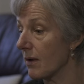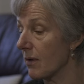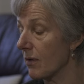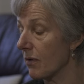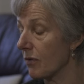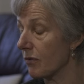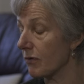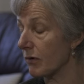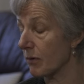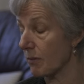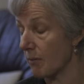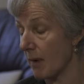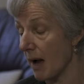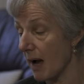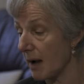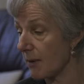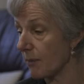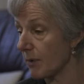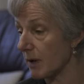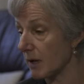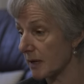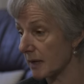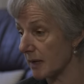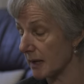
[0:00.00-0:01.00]
through my
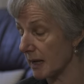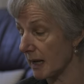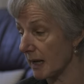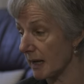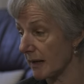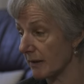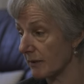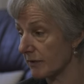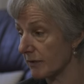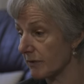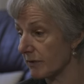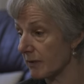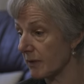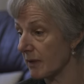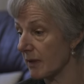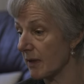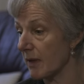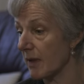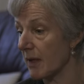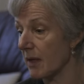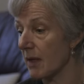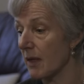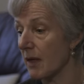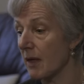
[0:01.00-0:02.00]
work at least,
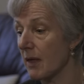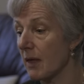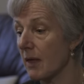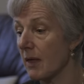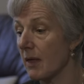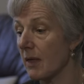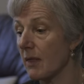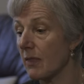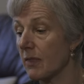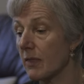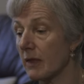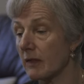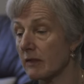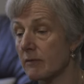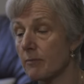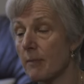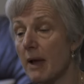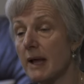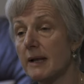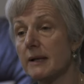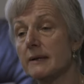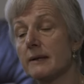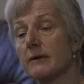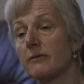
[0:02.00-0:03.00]
that's
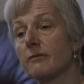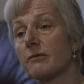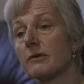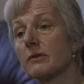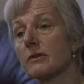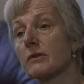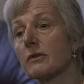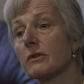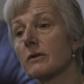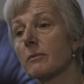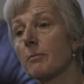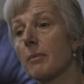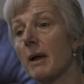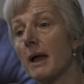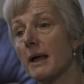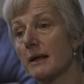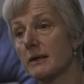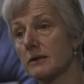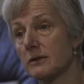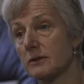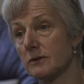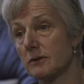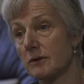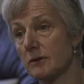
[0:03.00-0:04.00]
made a difference to
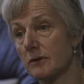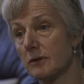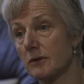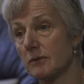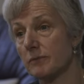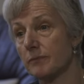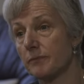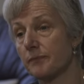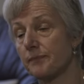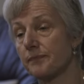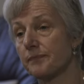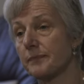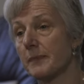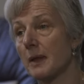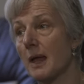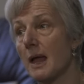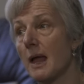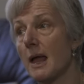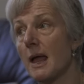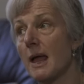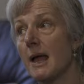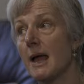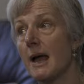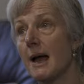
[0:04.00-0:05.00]
patients.
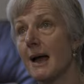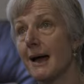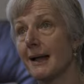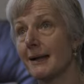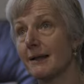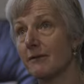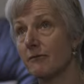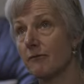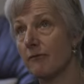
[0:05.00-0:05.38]
And in